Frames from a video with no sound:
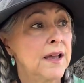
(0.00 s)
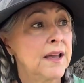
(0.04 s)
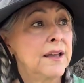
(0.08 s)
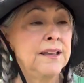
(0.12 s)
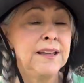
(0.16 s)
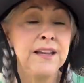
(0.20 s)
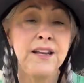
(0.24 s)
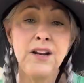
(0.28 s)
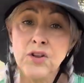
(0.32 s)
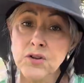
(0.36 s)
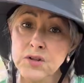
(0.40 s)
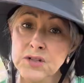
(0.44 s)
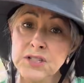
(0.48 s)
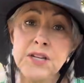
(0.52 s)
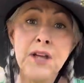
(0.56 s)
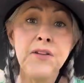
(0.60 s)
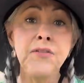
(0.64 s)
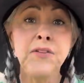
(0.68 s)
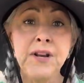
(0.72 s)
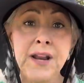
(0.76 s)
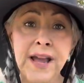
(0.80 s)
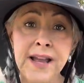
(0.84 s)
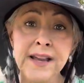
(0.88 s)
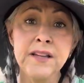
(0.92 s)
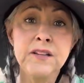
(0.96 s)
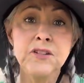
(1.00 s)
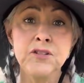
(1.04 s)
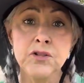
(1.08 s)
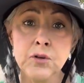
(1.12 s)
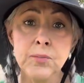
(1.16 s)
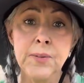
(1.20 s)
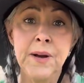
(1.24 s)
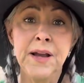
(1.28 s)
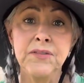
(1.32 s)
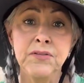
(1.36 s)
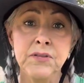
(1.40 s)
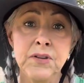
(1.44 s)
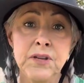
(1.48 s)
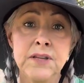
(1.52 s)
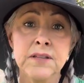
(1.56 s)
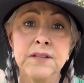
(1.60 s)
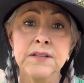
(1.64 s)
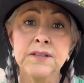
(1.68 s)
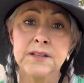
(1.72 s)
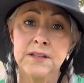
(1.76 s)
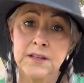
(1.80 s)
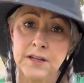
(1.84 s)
you know, there's nothing I can do about this.